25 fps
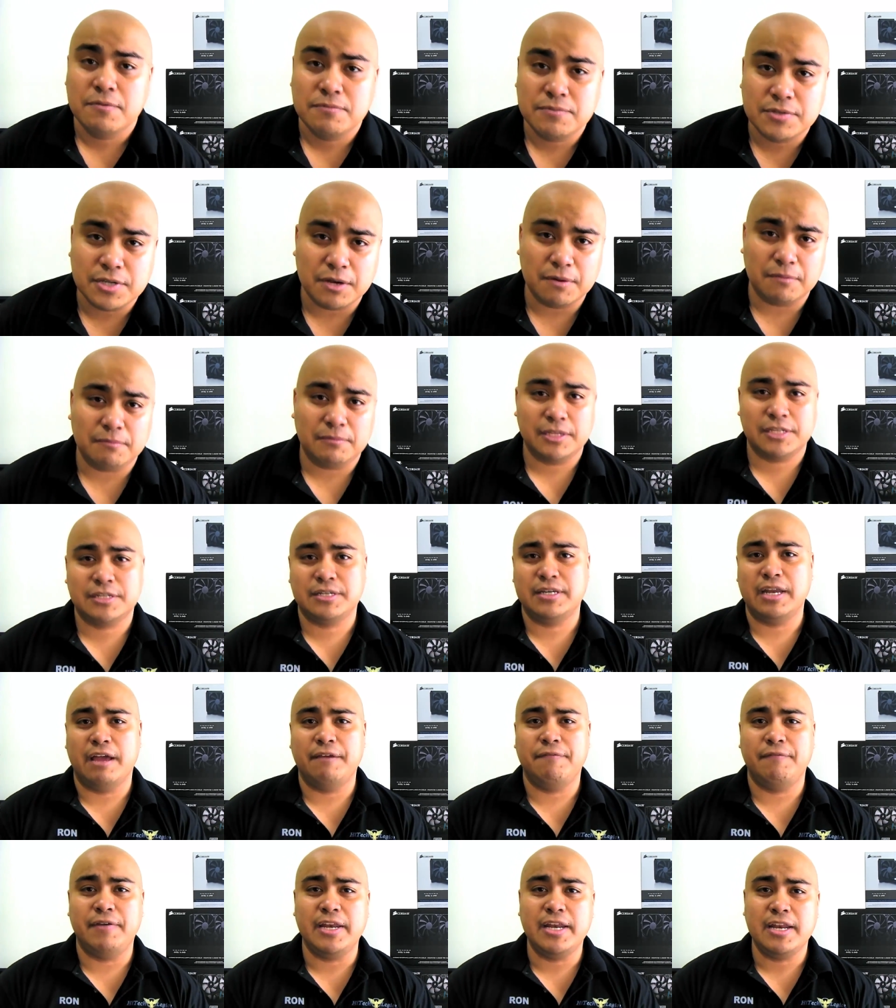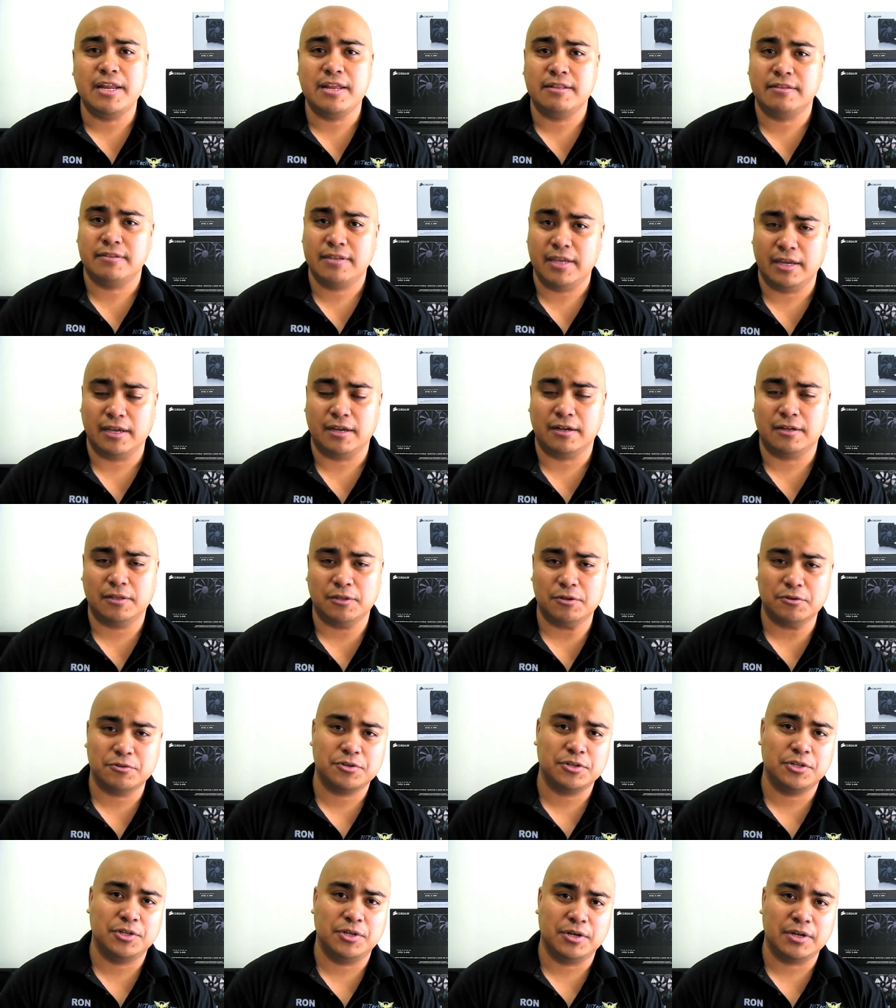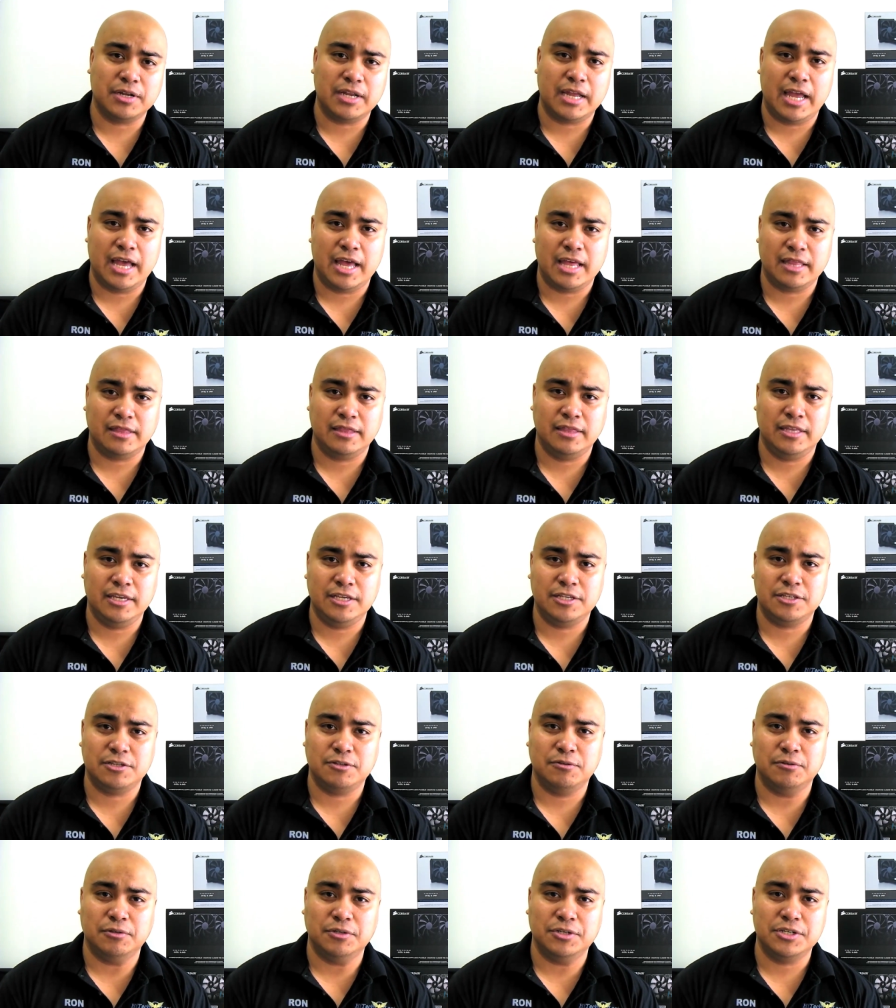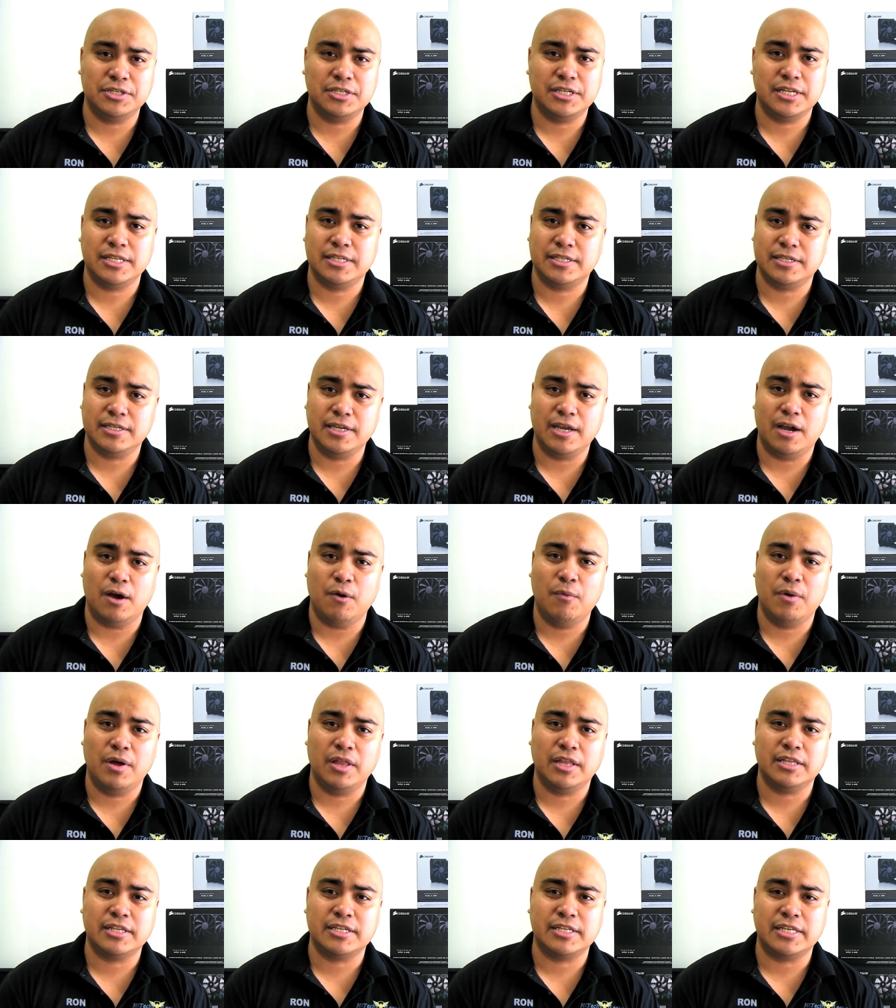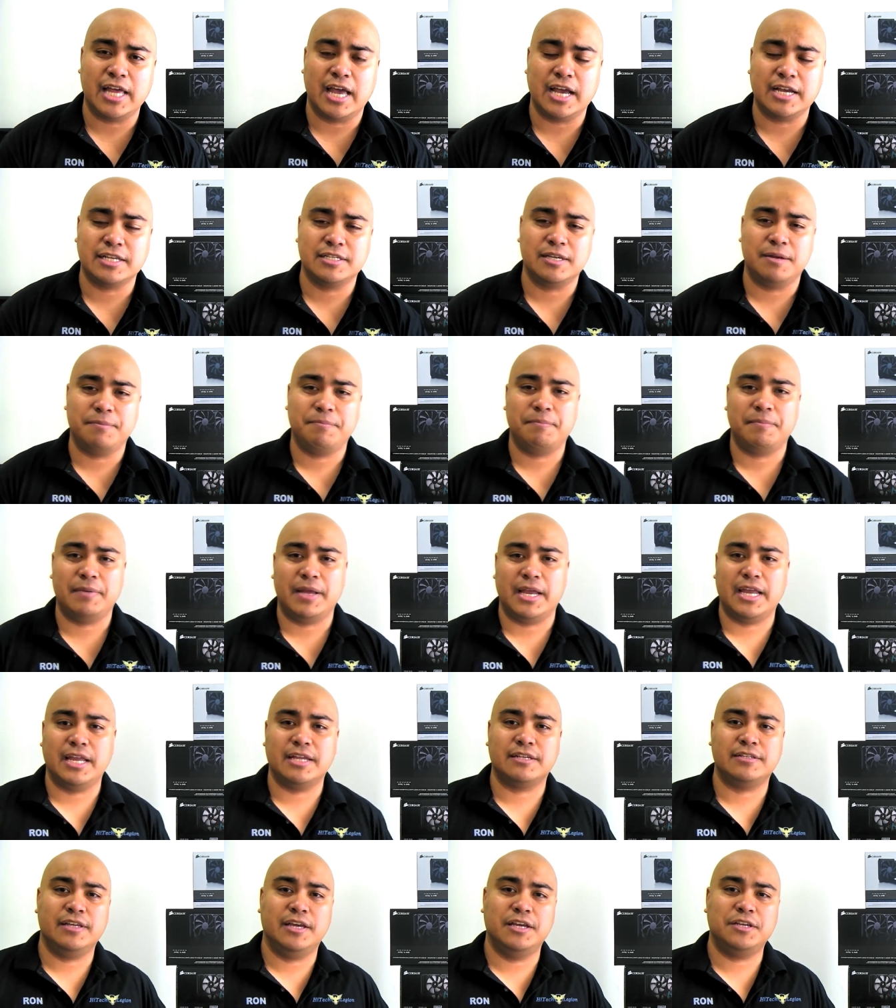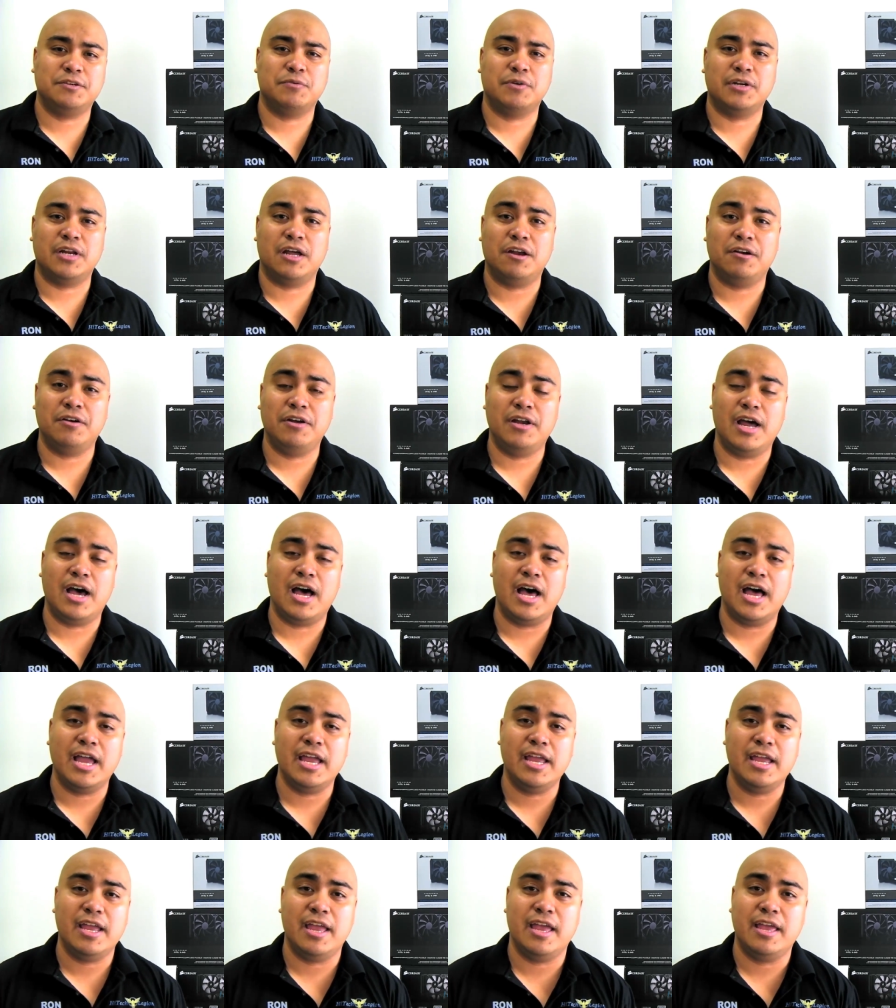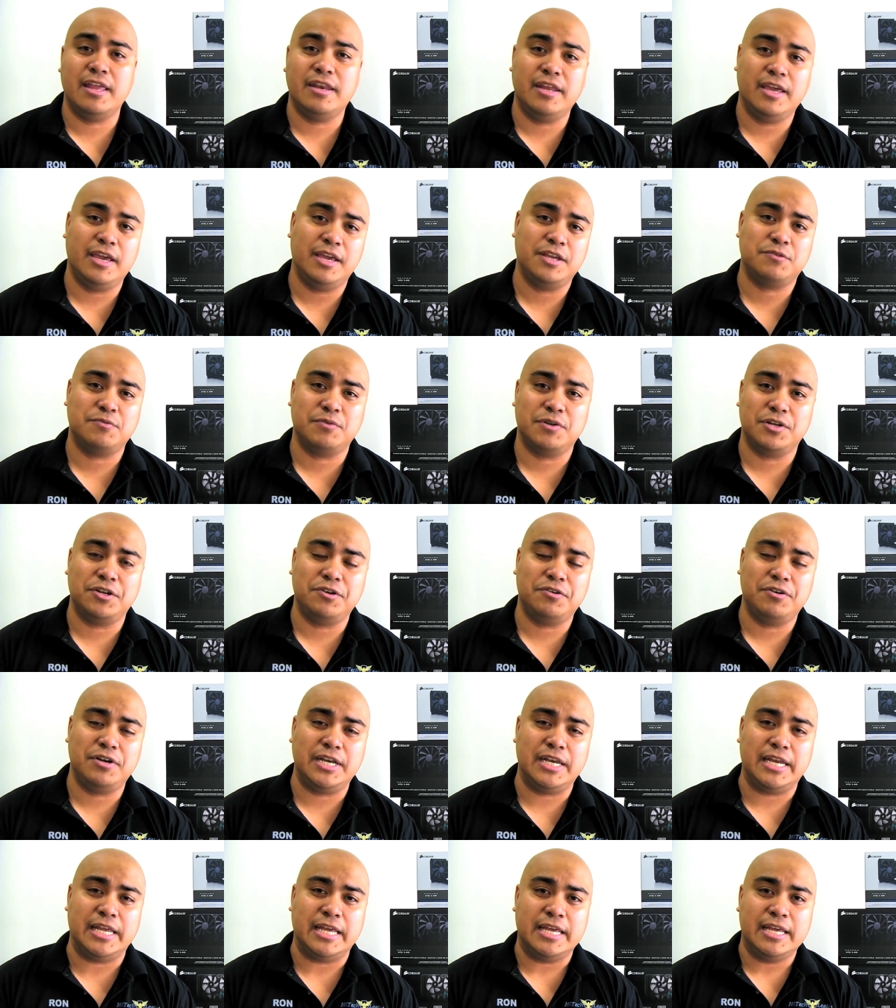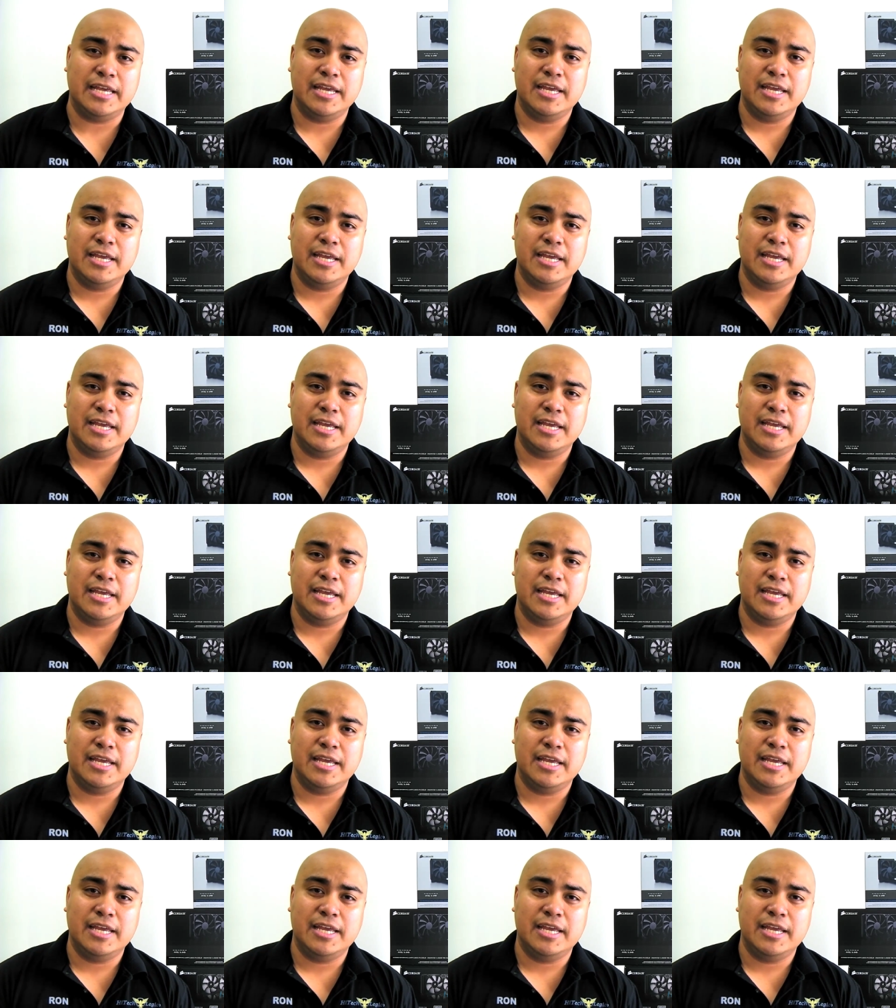So let's dive in and take a closer look at these coolers and see how well it stacks up against the H100i and H100